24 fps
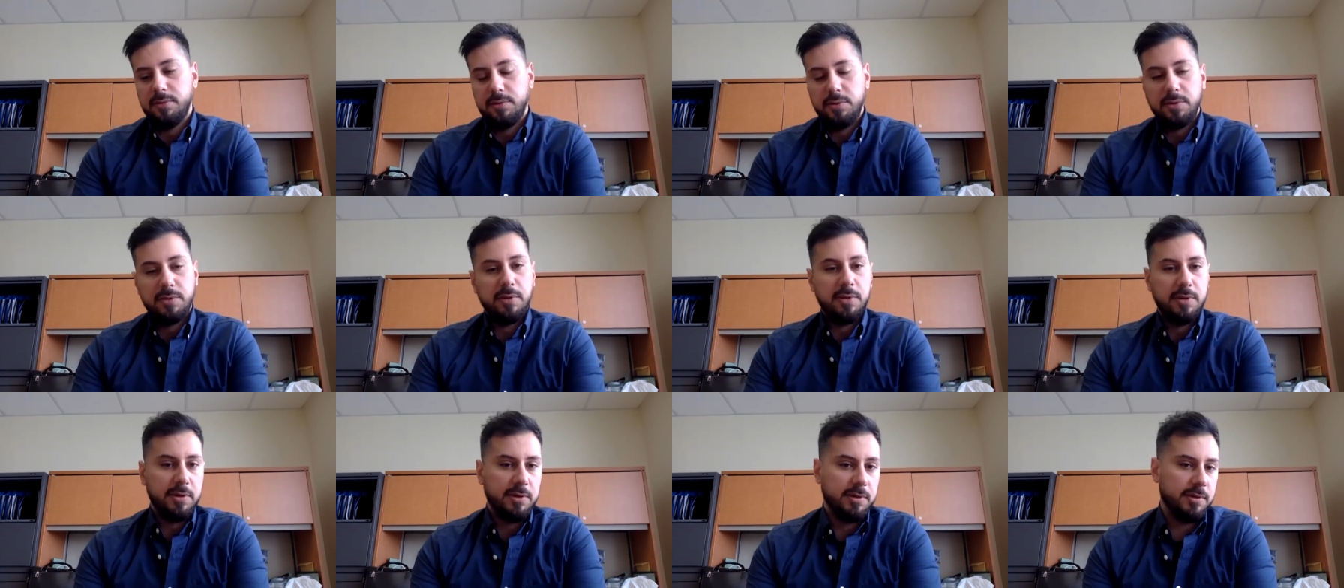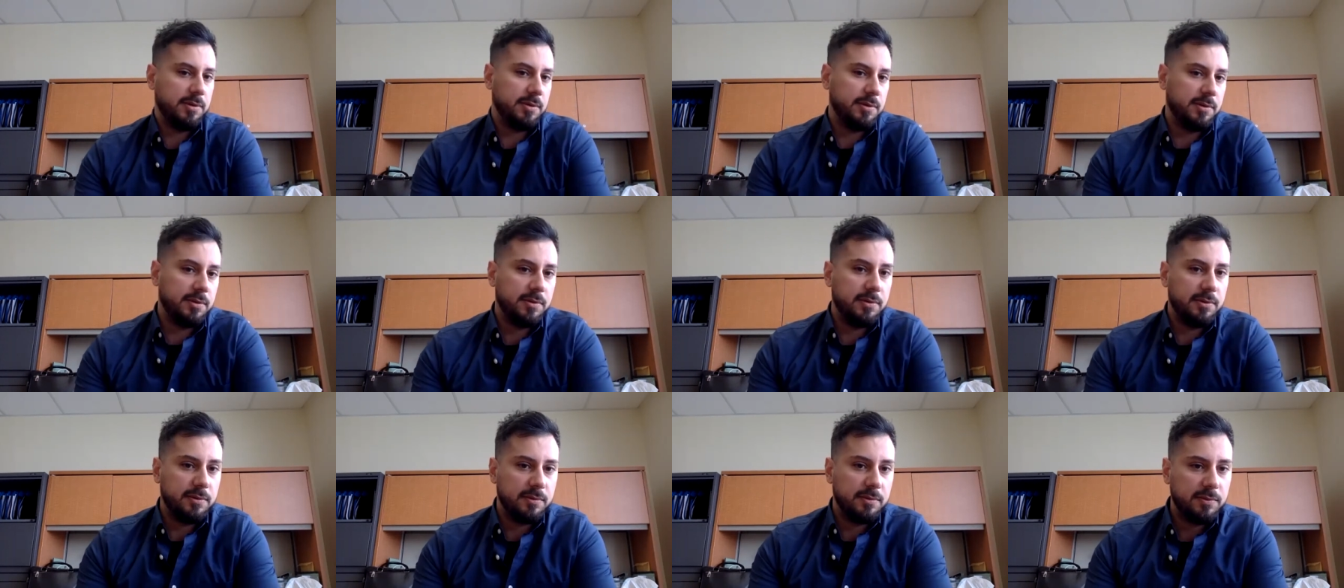to the
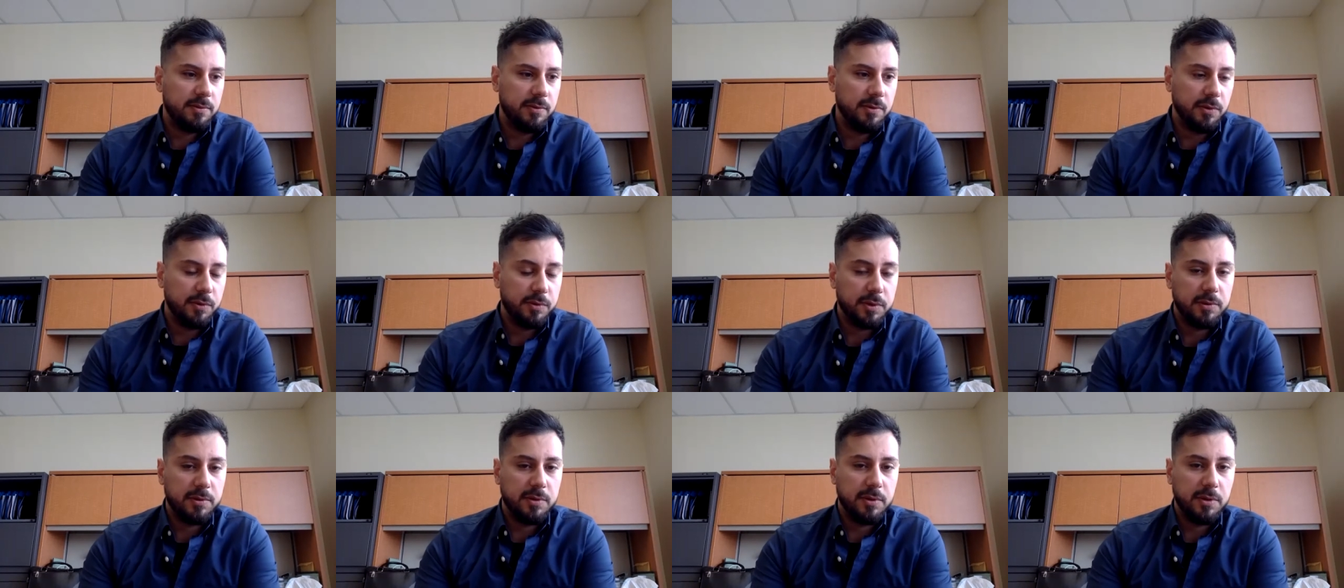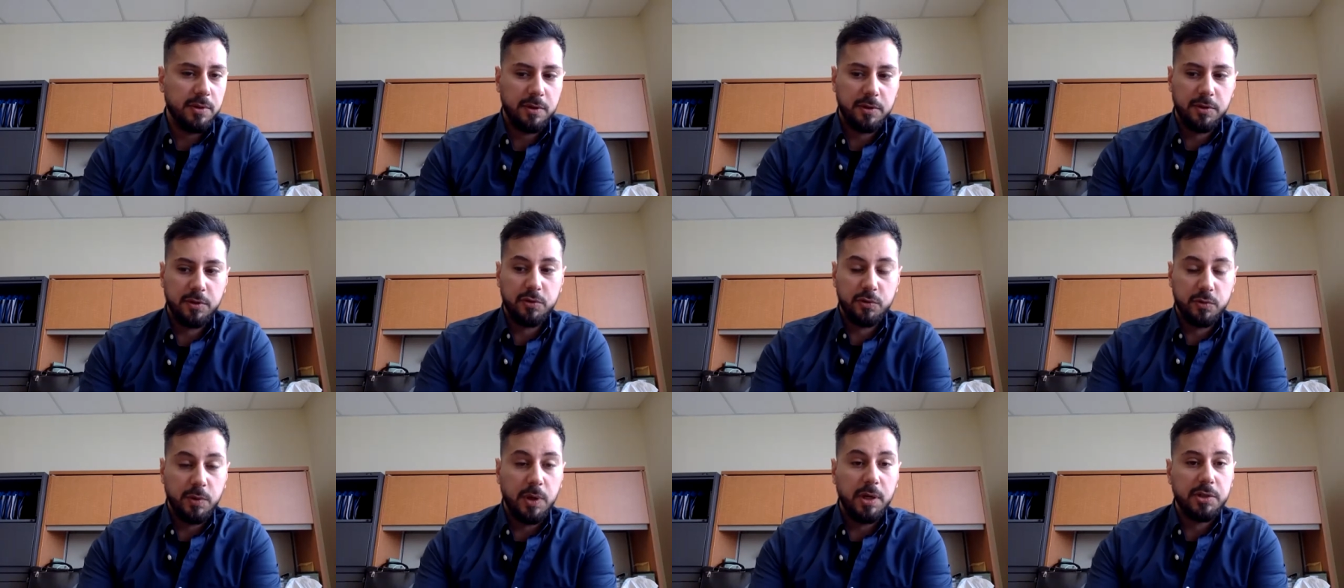you know, to, to the
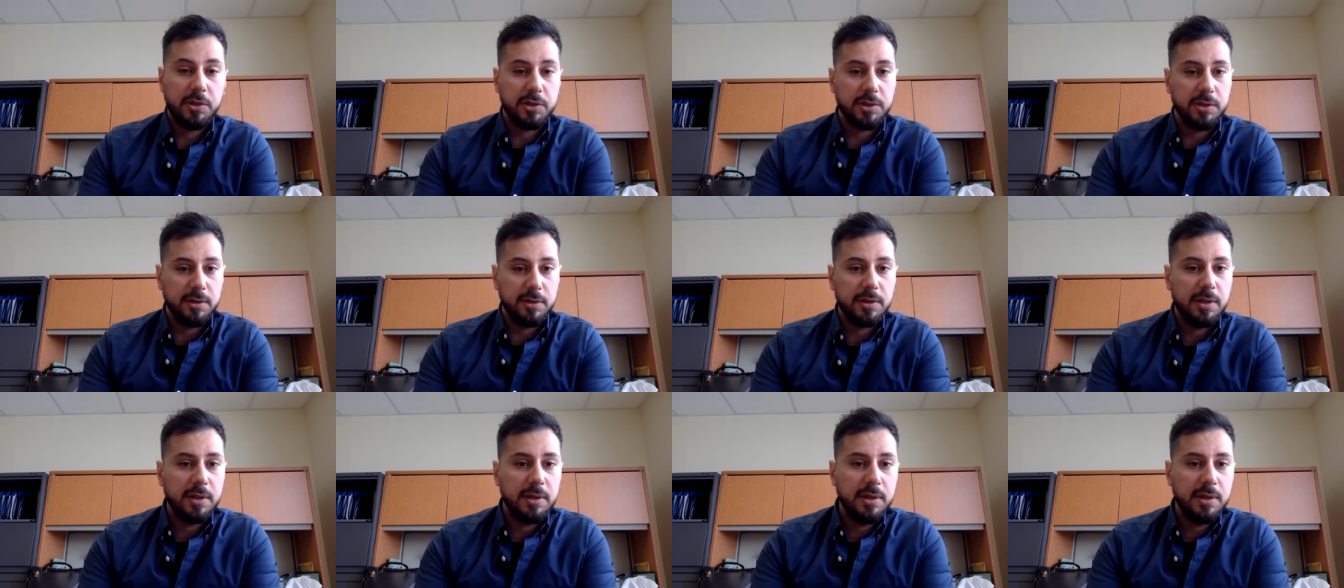construction.